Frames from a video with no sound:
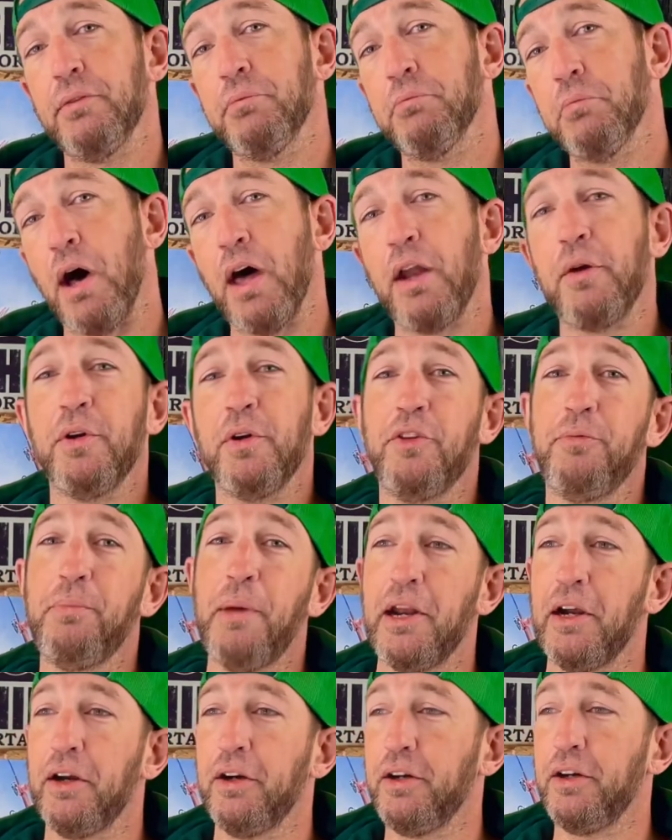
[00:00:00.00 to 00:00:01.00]
Moderate's
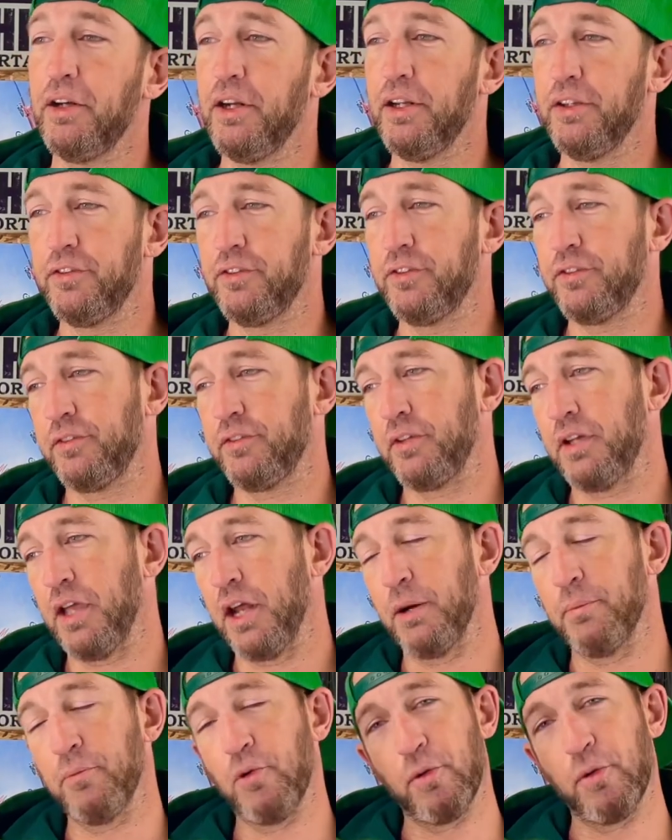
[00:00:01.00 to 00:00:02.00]
better. It's
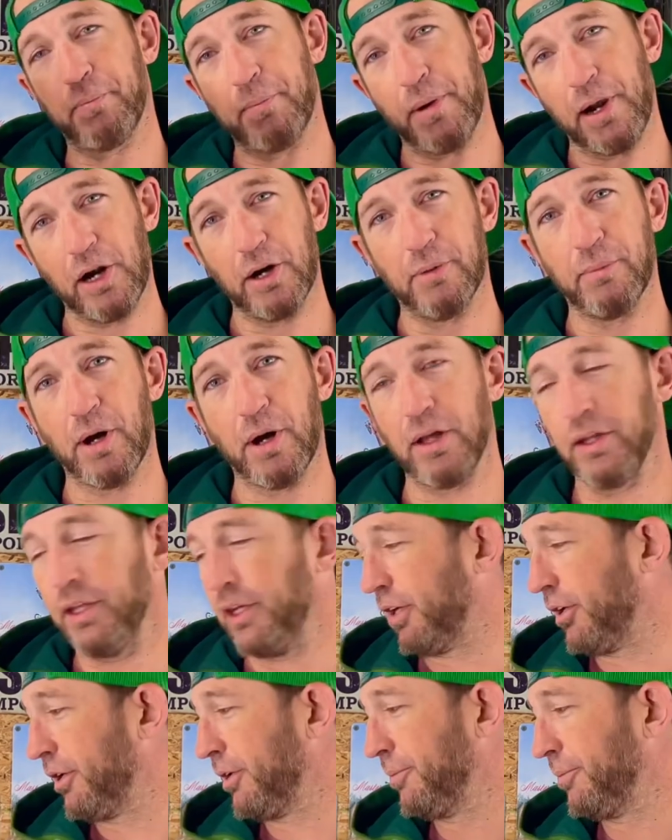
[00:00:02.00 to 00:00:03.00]
got a more
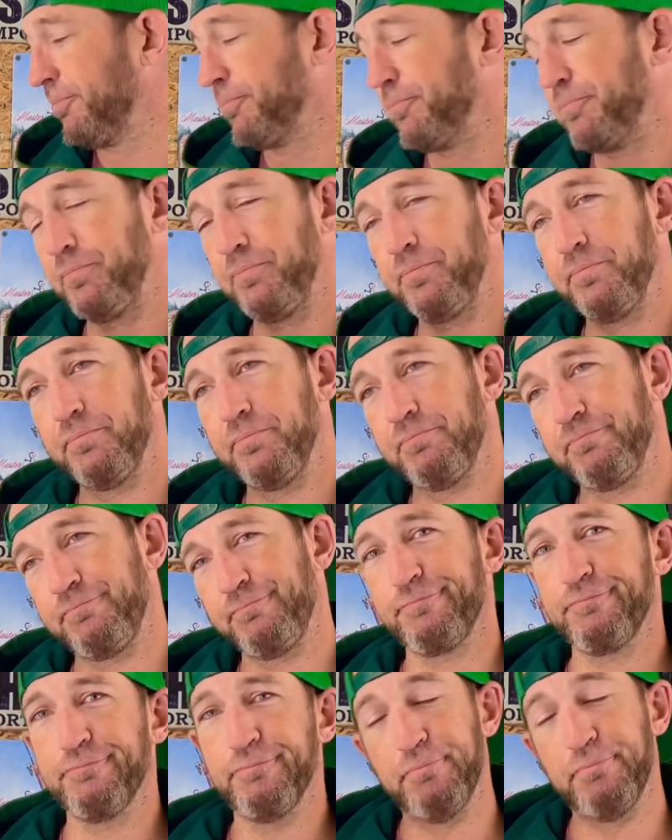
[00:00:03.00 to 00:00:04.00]
parabolic
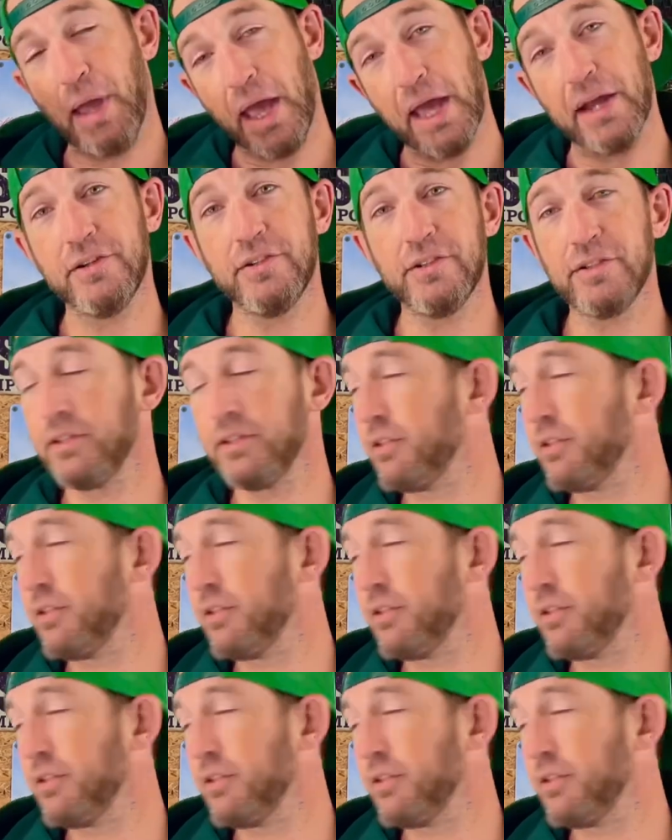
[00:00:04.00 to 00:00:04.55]
bend.